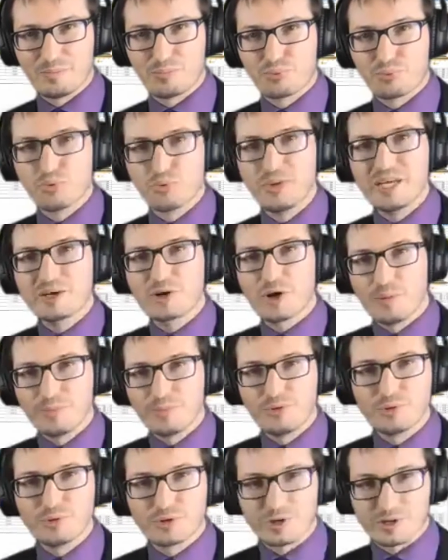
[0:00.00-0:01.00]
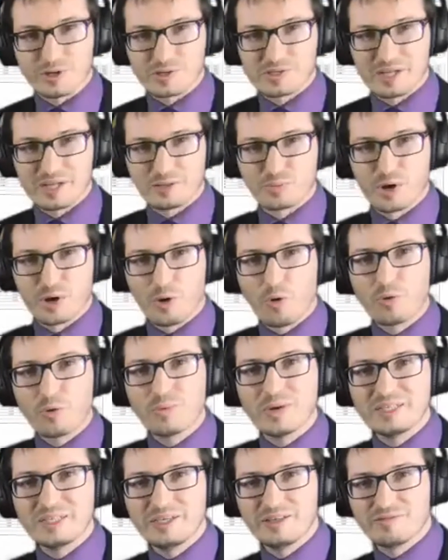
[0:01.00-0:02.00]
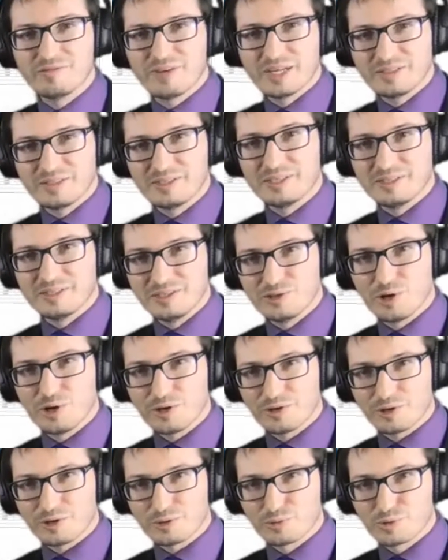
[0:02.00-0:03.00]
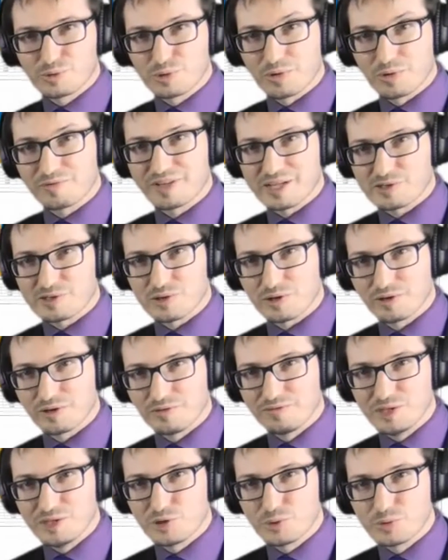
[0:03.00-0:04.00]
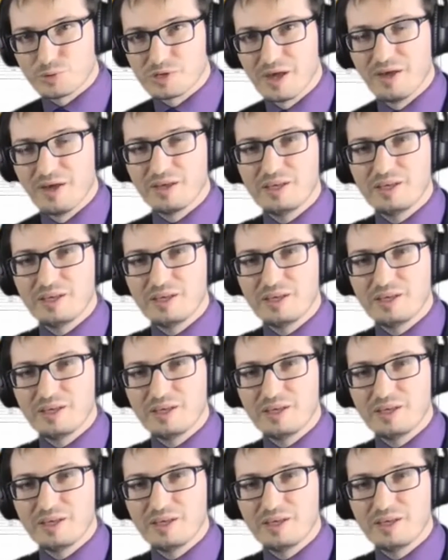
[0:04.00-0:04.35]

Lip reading: pre-computers that were already invented in order to solve that sort of issues,